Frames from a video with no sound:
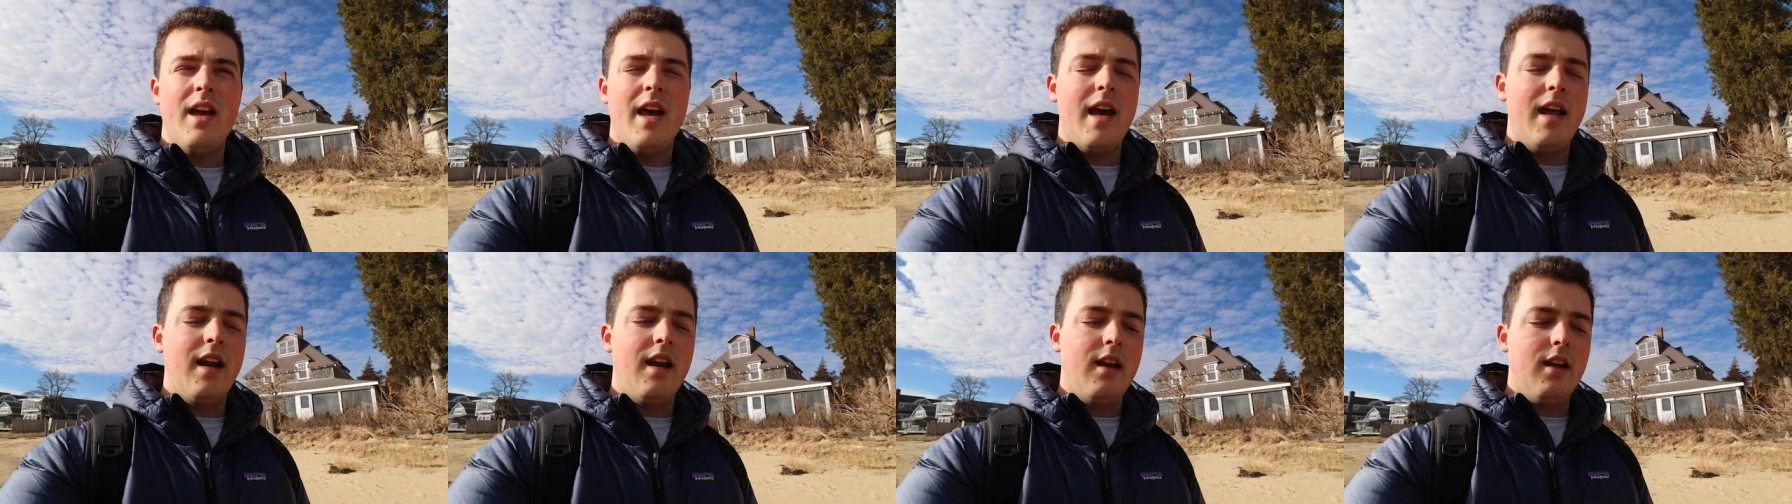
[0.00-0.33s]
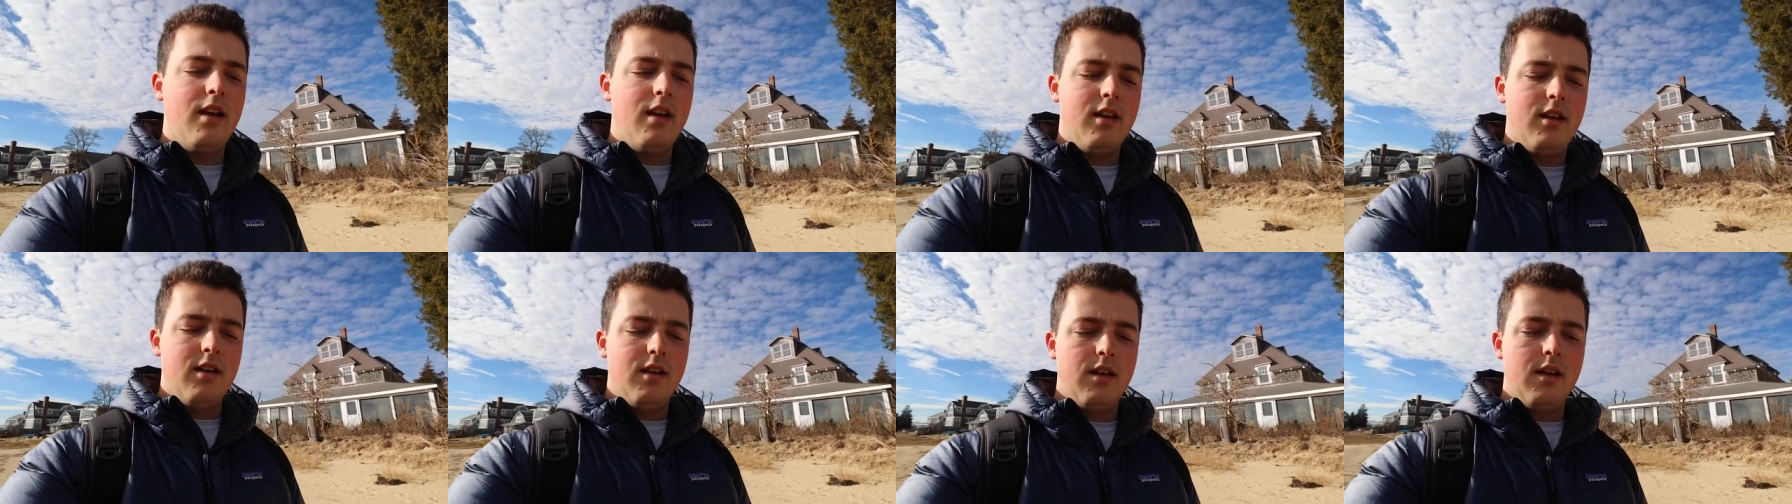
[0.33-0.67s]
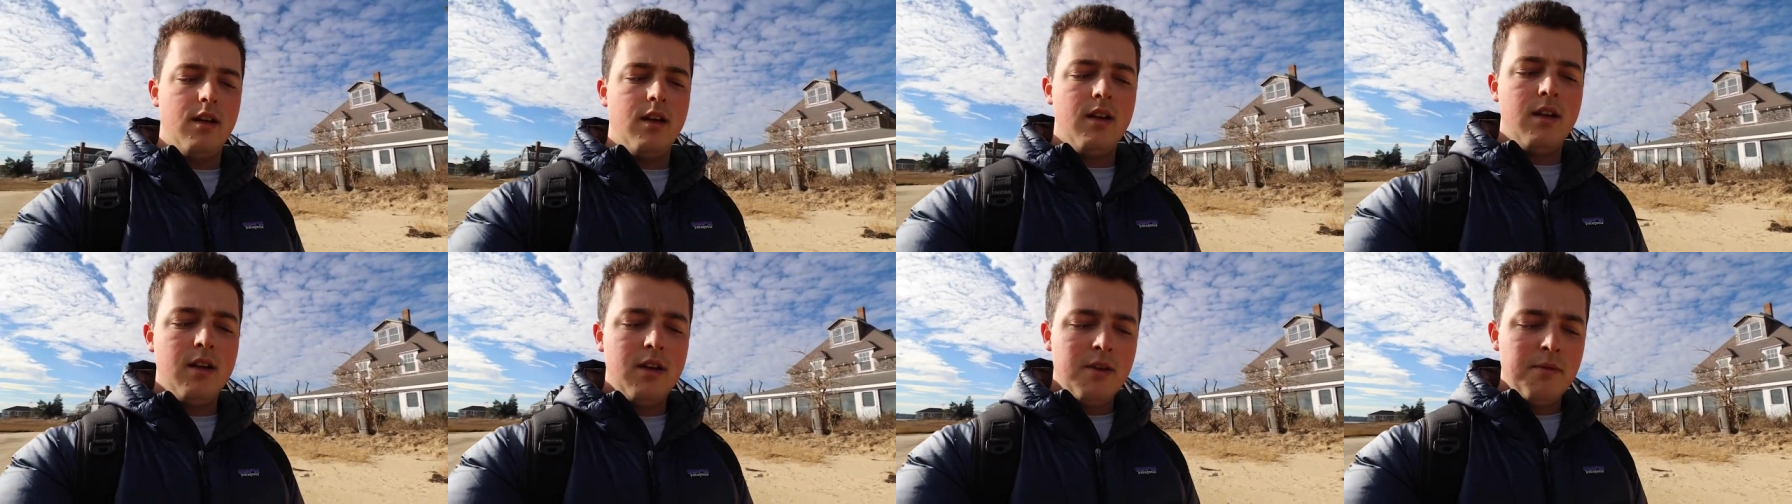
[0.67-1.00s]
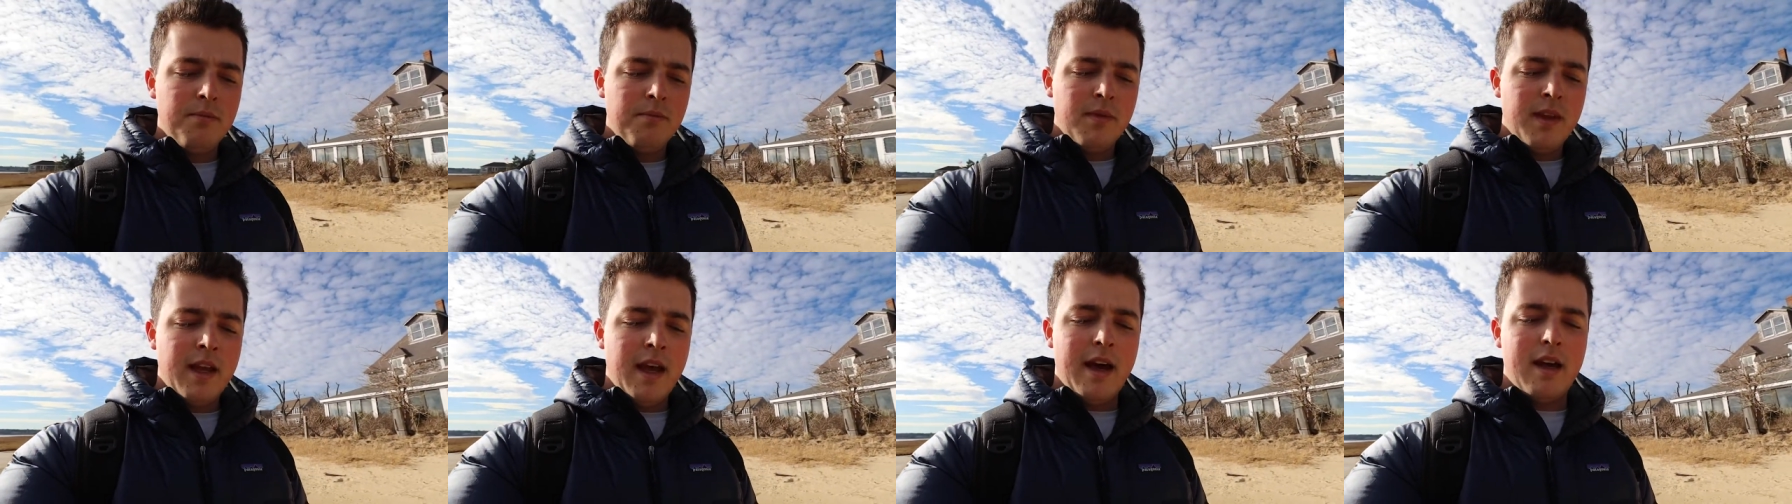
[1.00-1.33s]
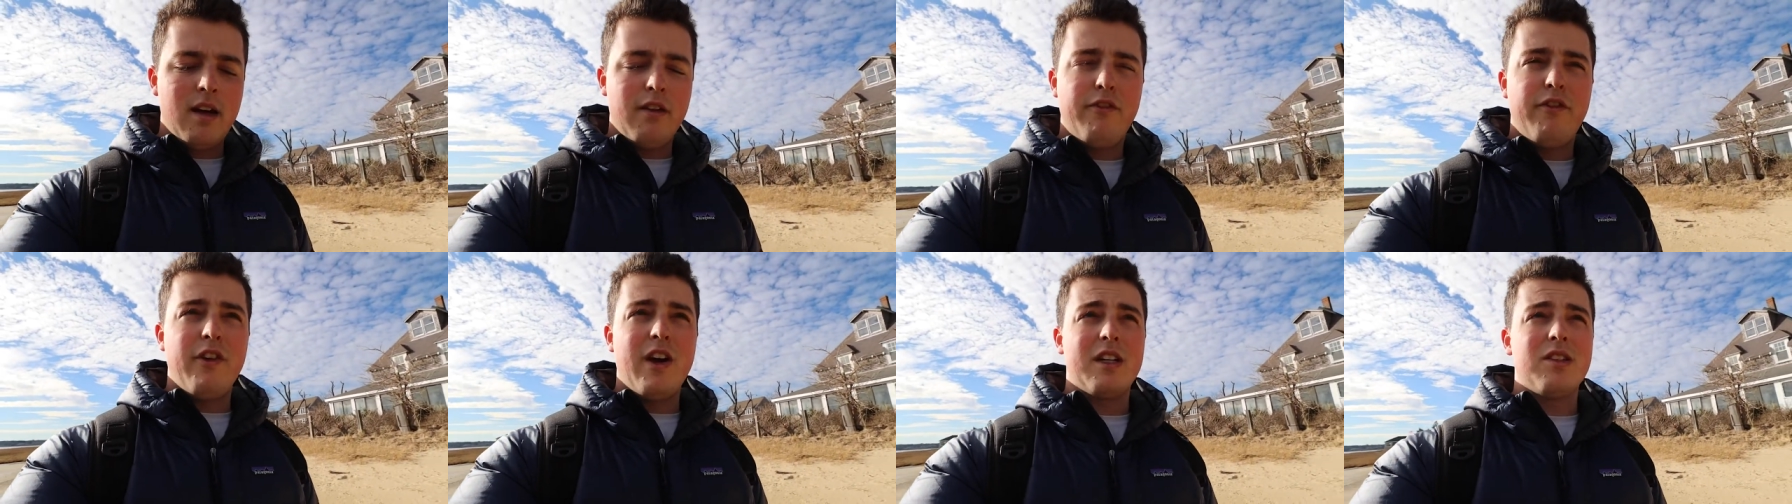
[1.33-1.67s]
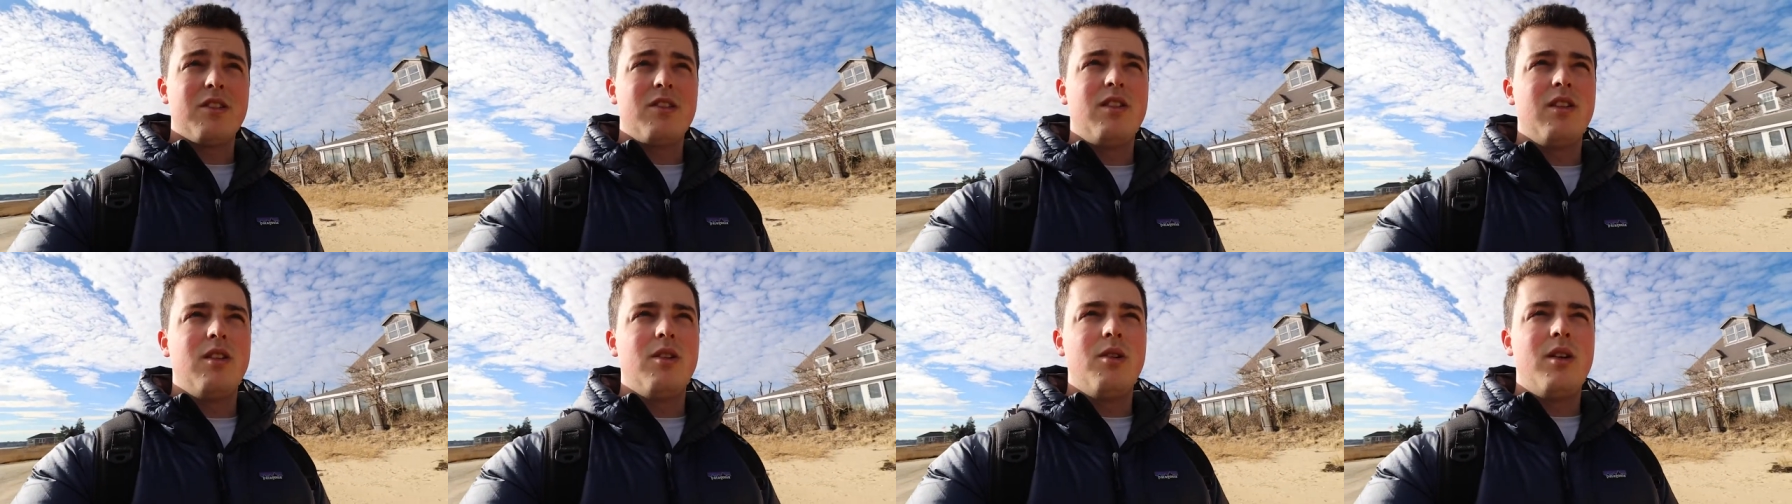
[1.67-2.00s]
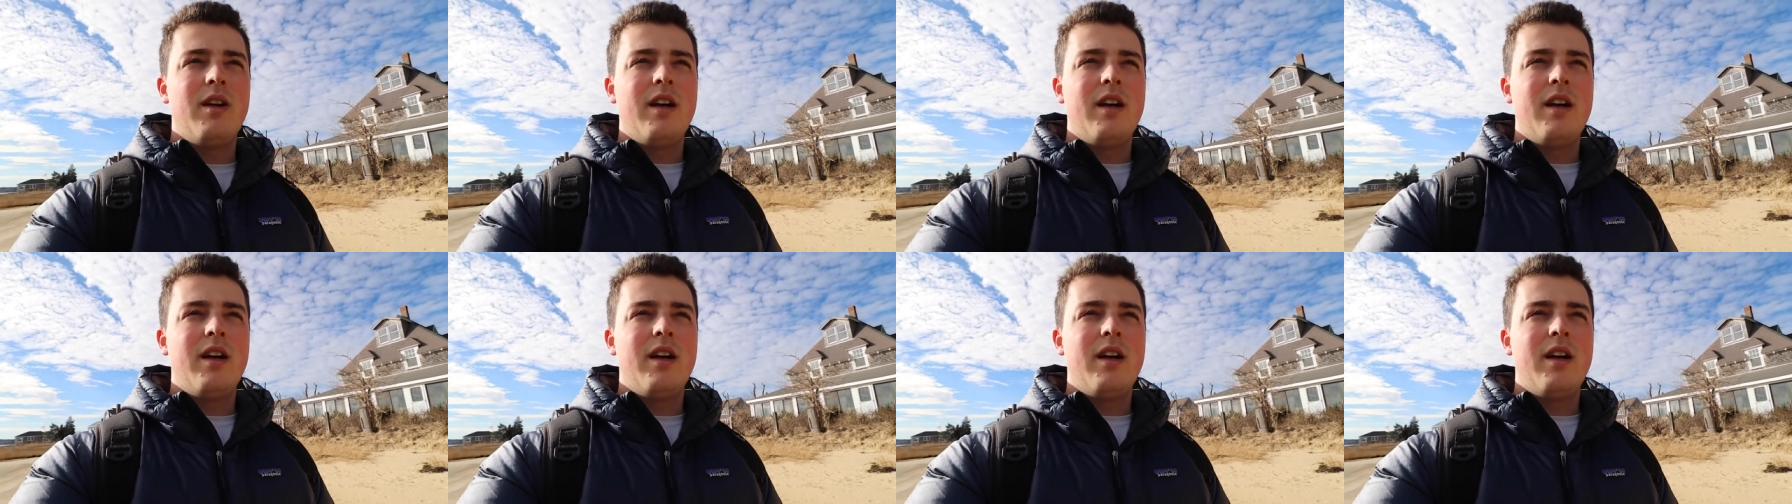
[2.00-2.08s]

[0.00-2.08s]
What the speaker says: edit and add effects to.